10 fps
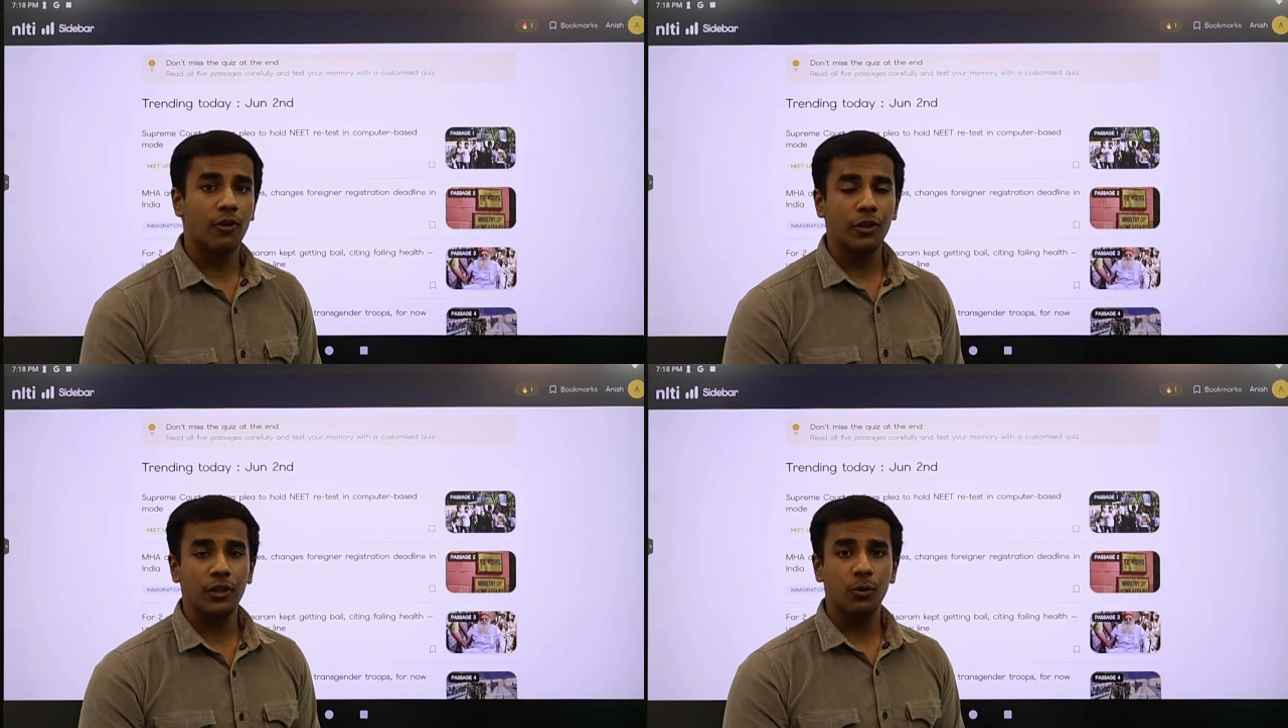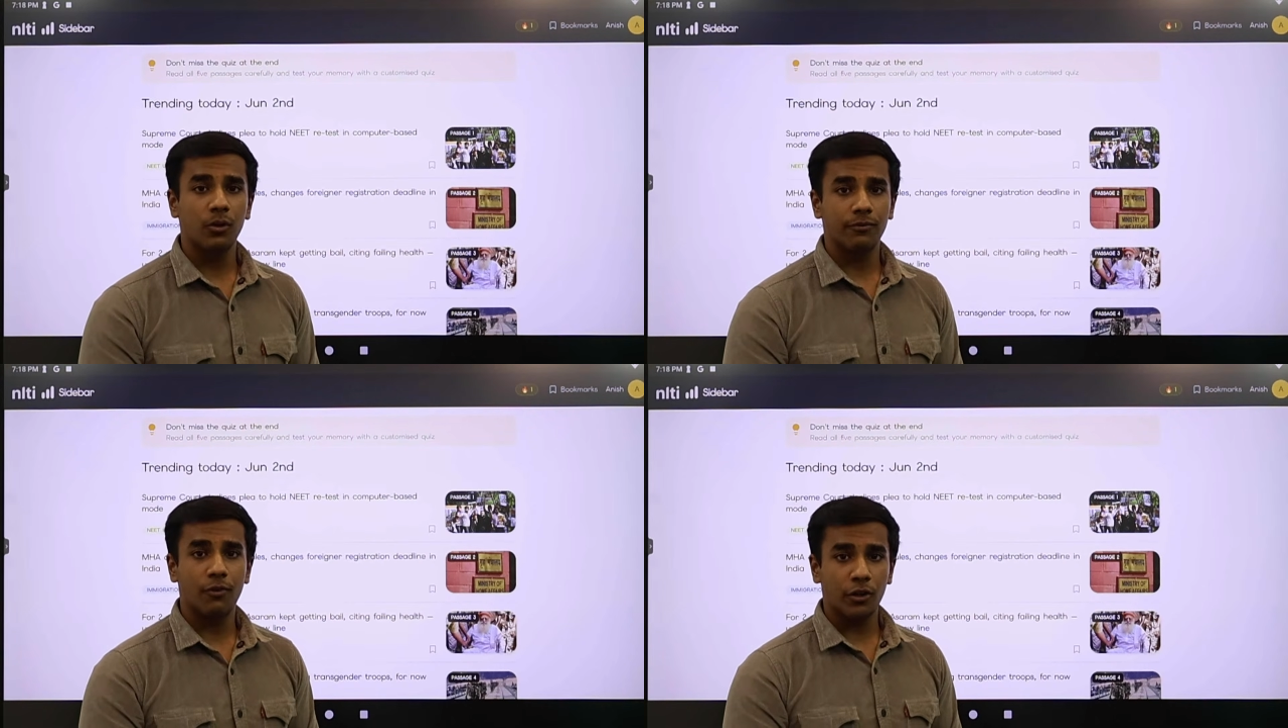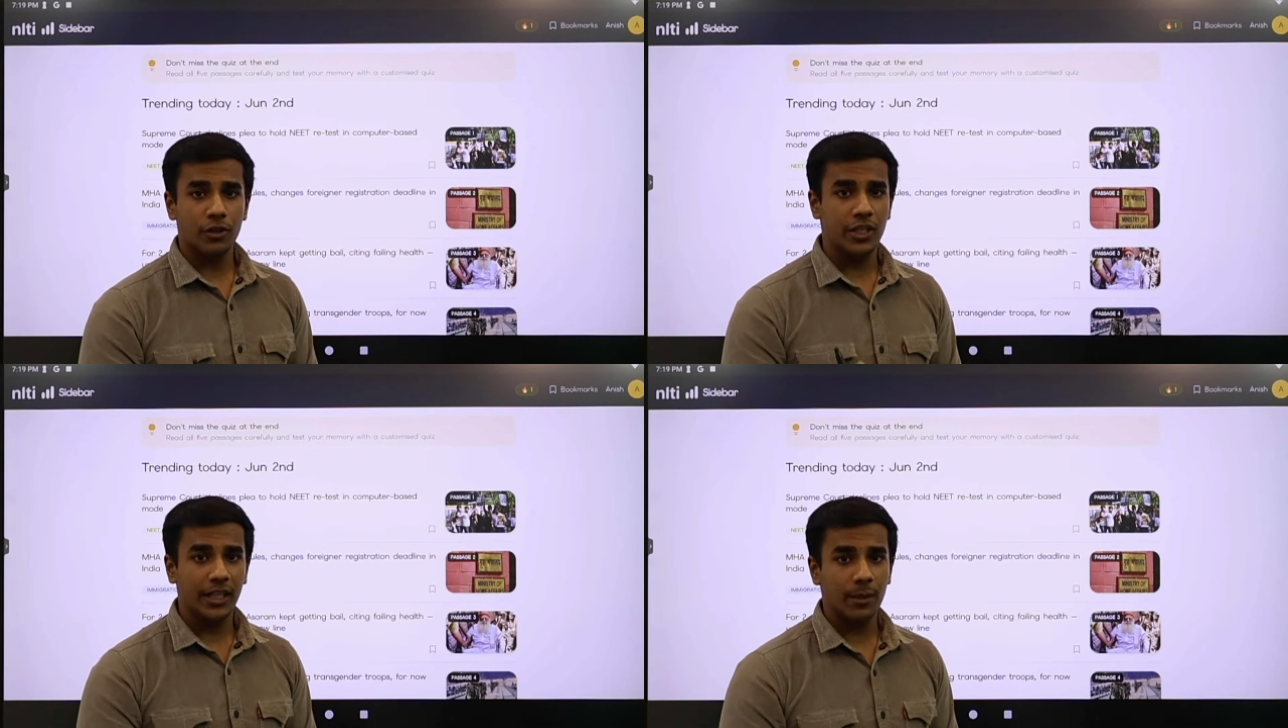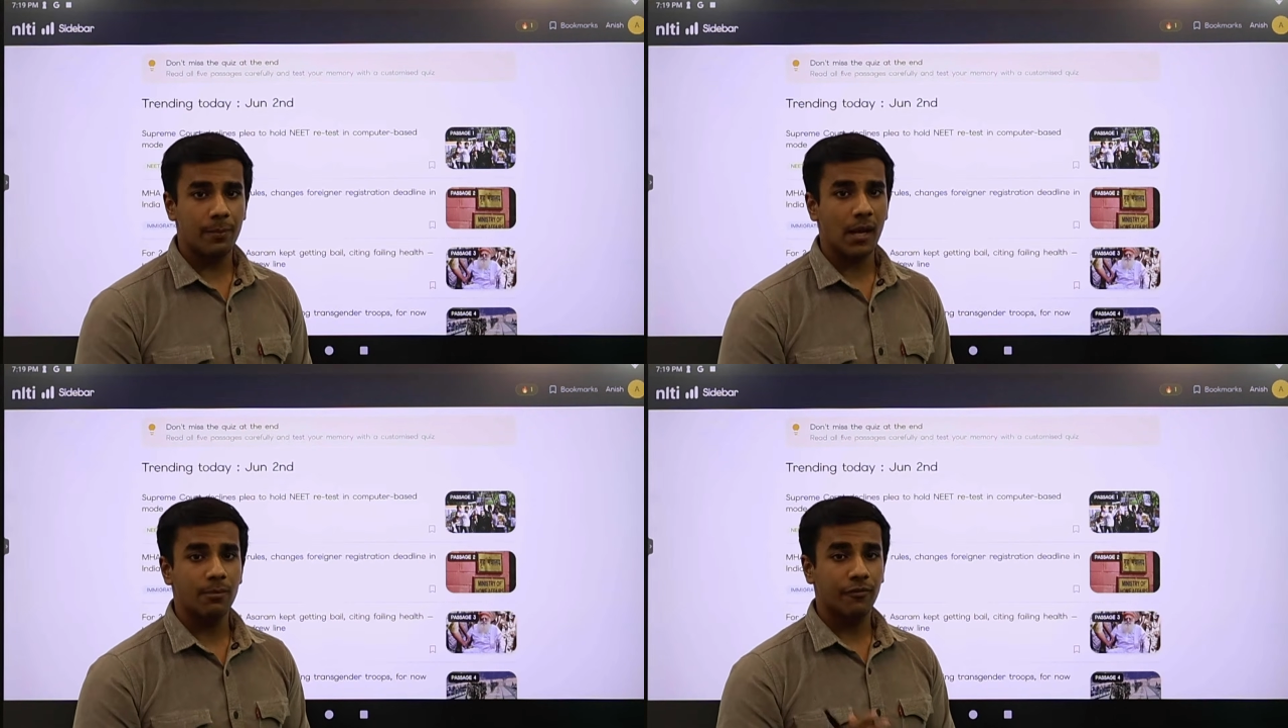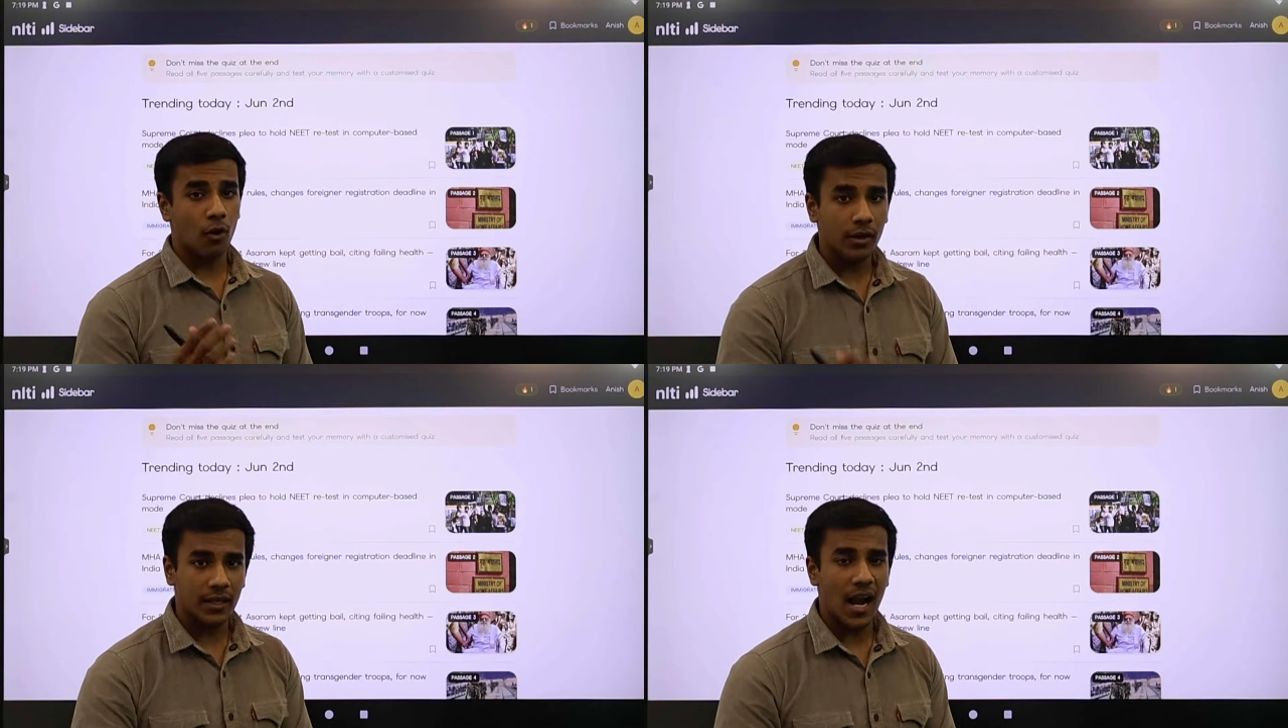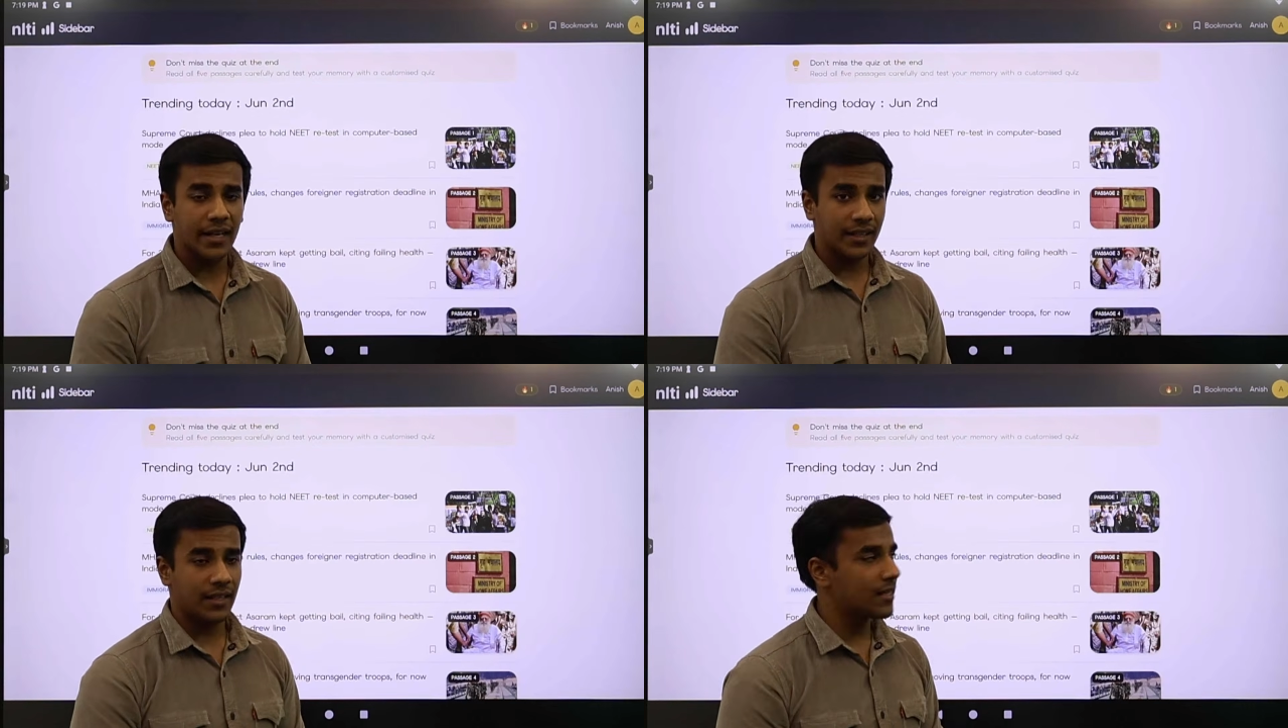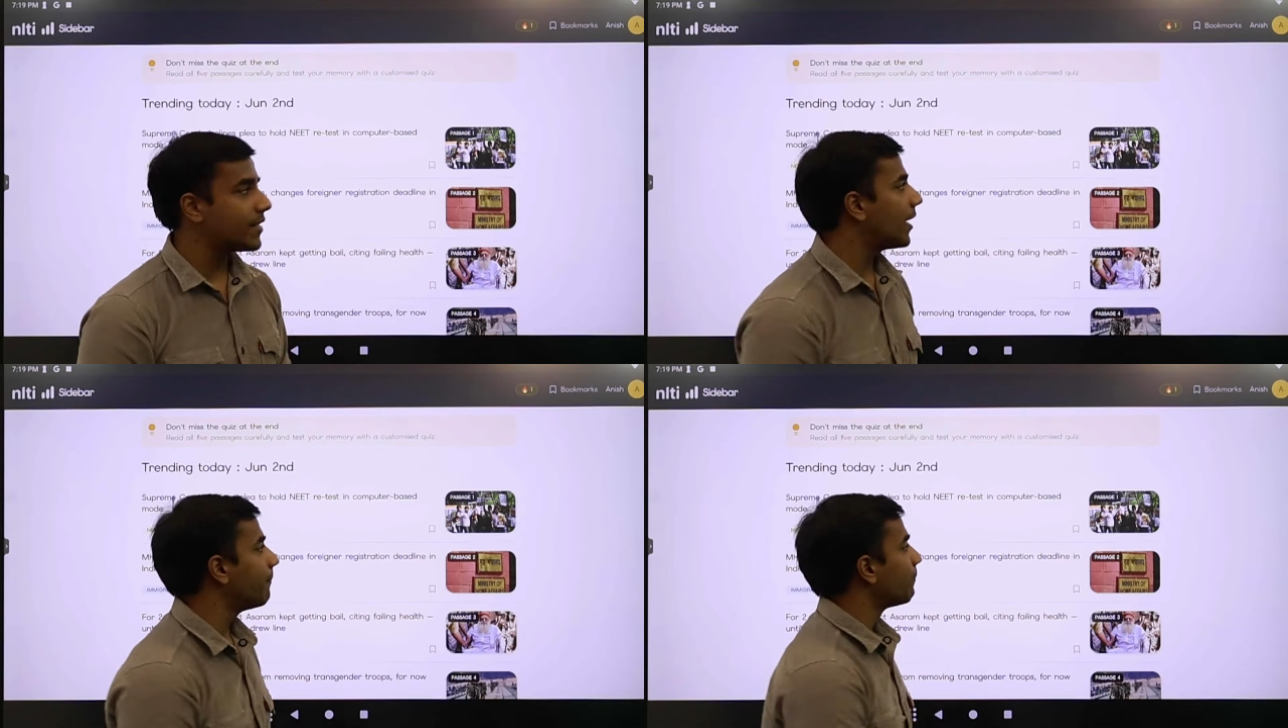your GK prep for CLAT and NLSAT,